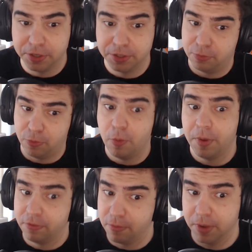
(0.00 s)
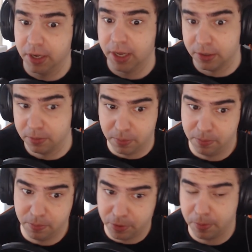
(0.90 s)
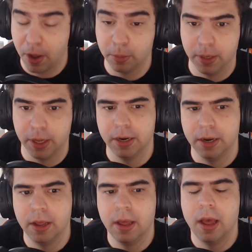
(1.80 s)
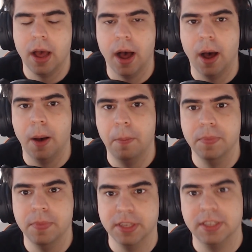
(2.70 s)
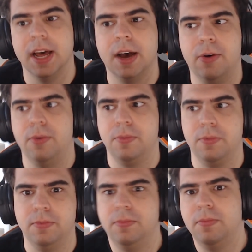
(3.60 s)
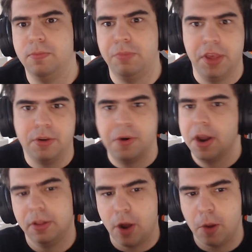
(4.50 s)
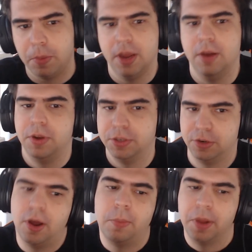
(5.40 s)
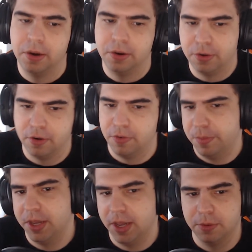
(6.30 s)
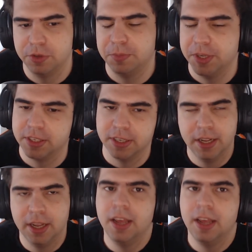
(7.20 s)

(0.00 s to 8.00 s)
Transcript: Because you're roaming from mid lane to the bottom lane, is now being created top lane because your top laner took over mid lane, which means that,